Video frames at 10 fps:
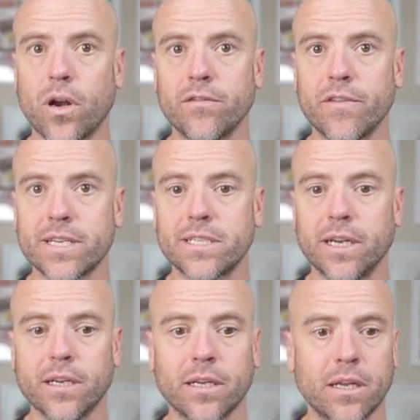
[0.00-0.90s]

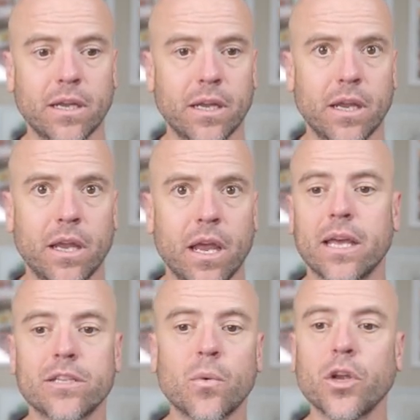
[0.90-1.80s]
investing.
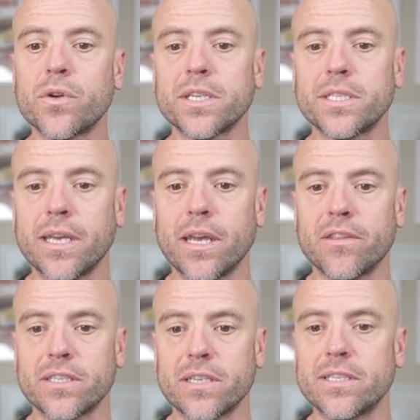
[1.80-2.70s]
So what you can see
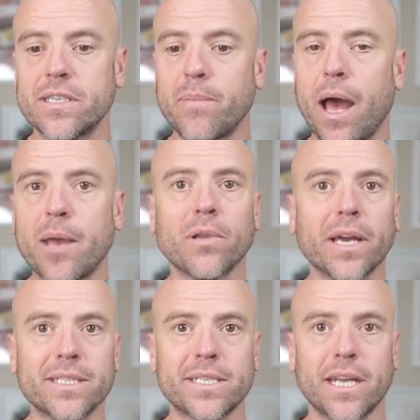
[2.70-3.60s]
is these
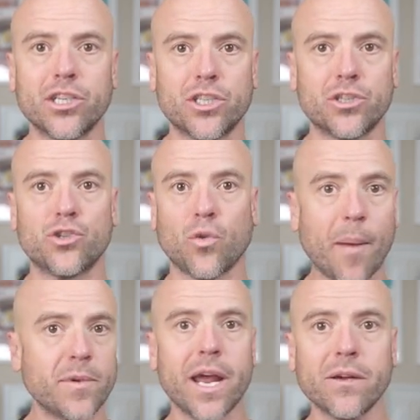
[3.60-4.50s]
pipeline staged
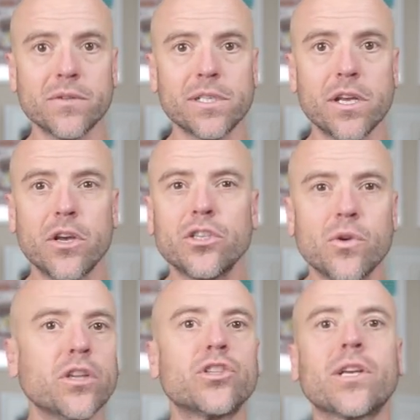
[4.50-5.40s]
drop downs, so you
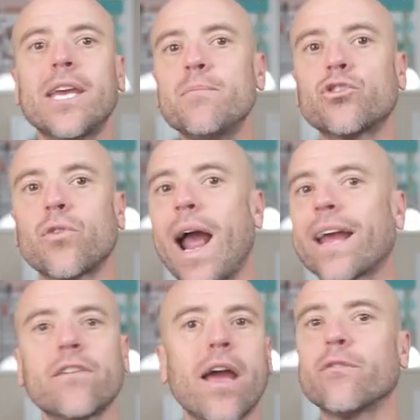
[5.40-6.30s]
can keep
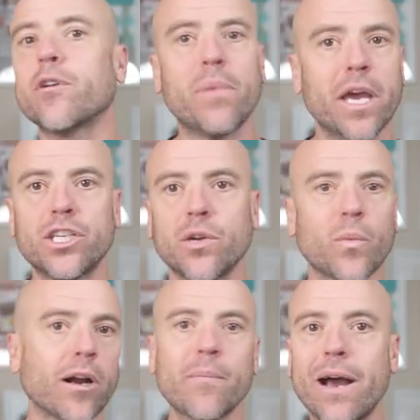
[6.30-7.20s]
track of every pitch and
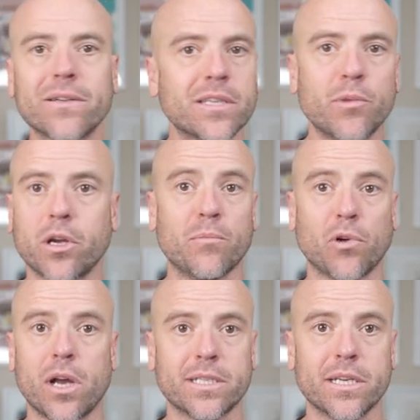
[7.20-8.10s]
whereabouts in the booking
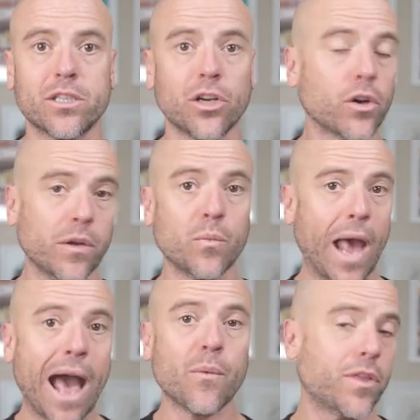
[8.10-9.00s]
process you're
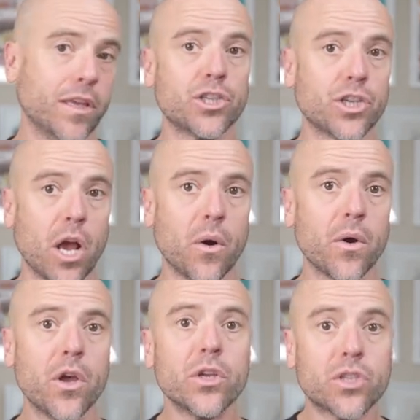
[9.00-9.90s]
at with each show.
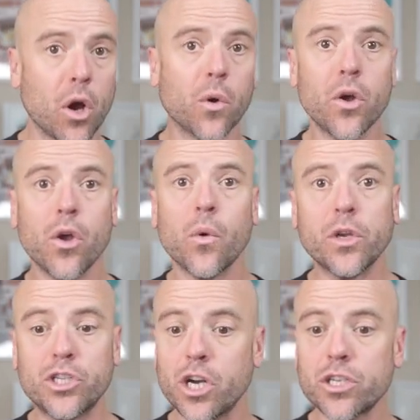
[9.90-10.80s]
So
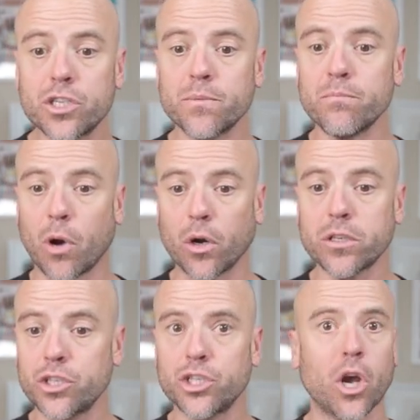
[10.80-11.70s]
we just
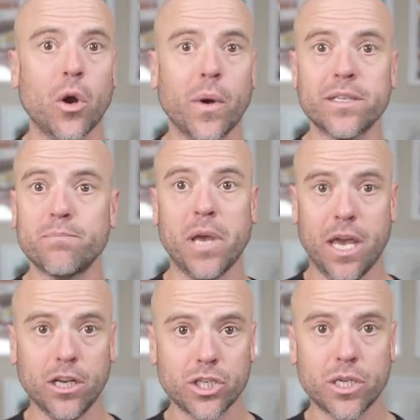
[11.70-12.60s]
marked a show as
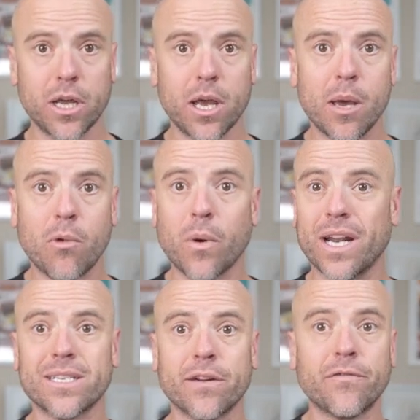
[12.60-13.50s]
pitched, but when I
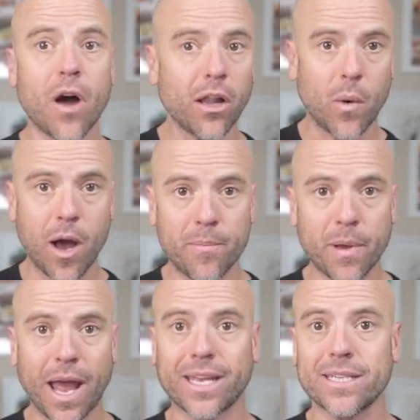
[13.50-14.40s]
send a follow-up,
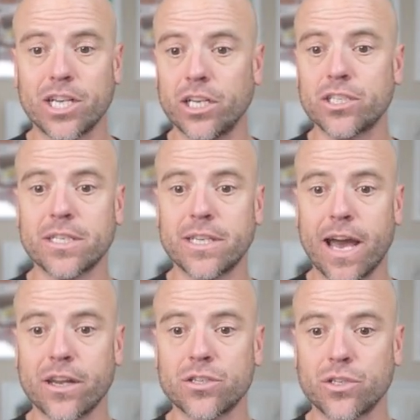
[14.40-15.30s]
I can change the
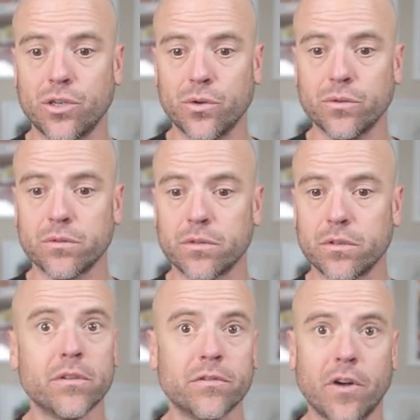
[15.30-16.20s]
status to
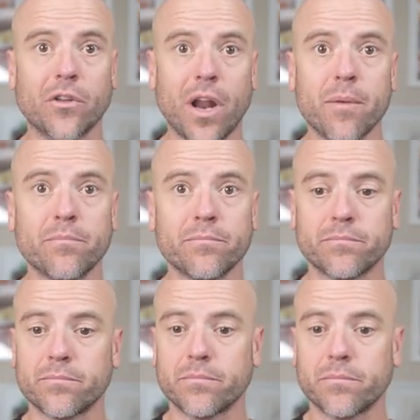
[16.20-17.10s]
followed up.
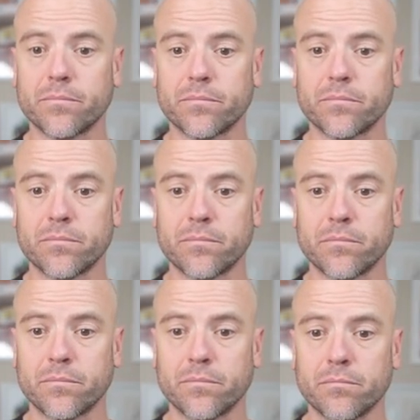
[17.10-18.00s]

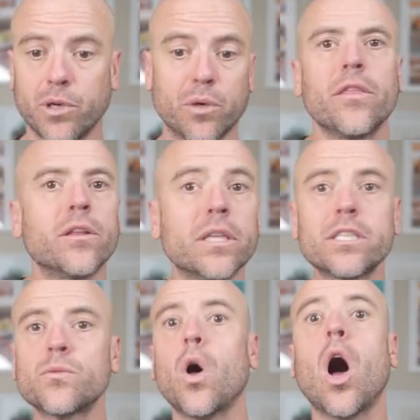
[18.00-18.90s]
Boom. The
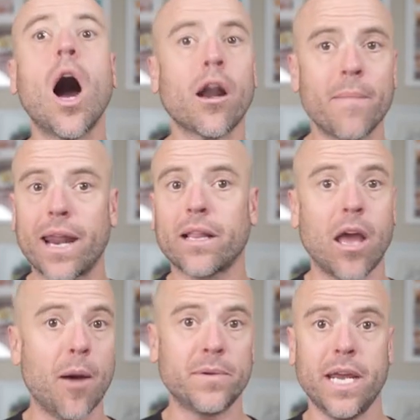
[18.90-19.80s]
list will automatically
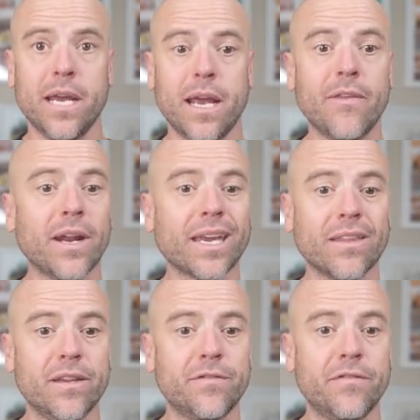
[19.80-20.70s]
update, and then I
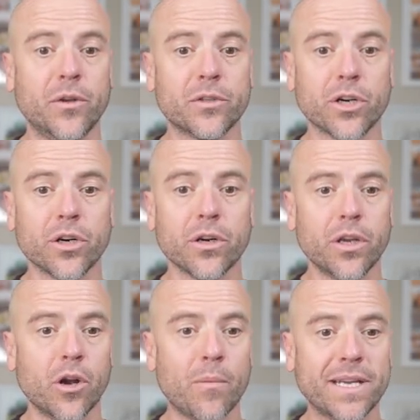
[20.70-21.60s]
can filter,
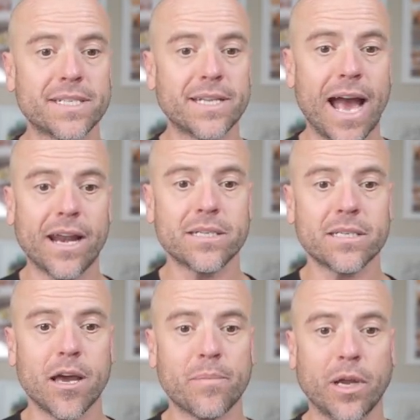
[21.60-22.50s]
by
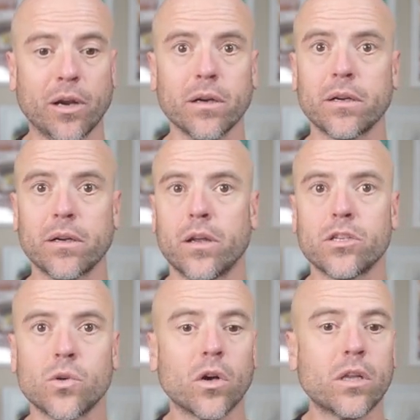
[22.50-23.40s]
status up here.
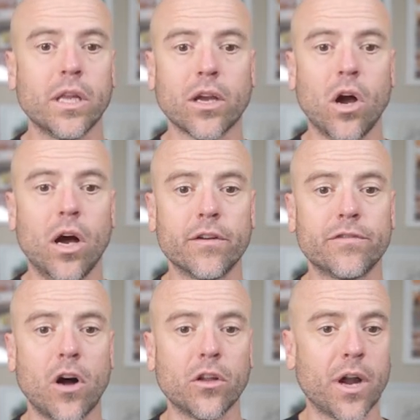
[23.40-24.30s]
So I'll click on
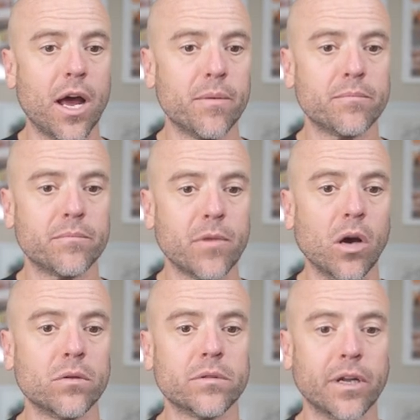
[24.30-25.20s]
followed up.
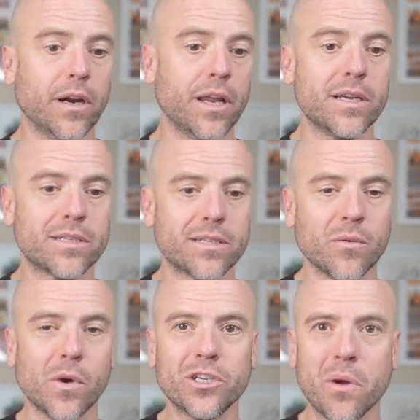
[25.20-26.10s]
Oh, there it is, the
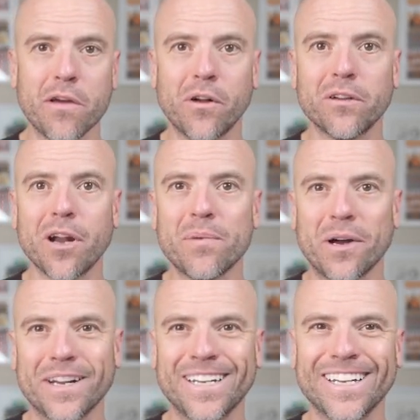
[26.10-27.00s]
one show I followed up
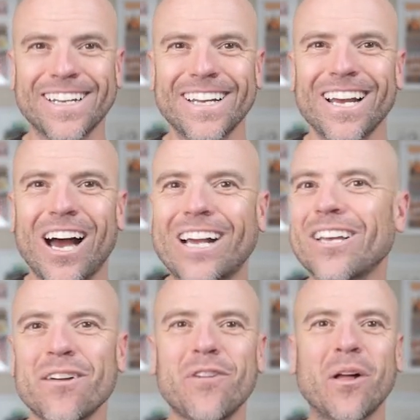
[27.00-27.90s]
on. I
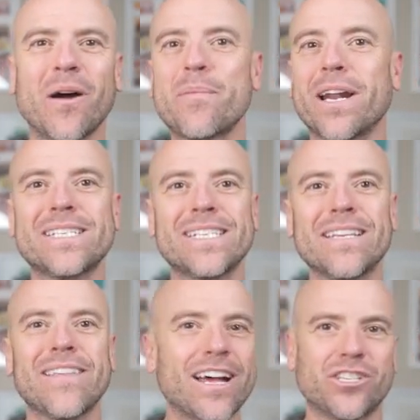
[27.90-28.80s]
click on follow up and I see
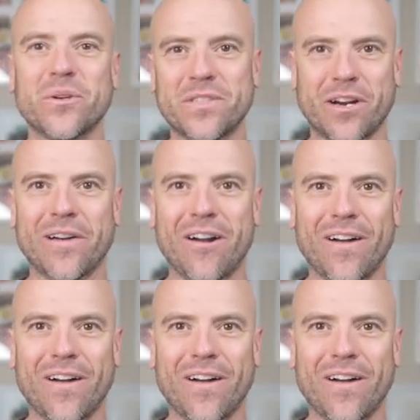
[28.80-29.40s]
that show's there now,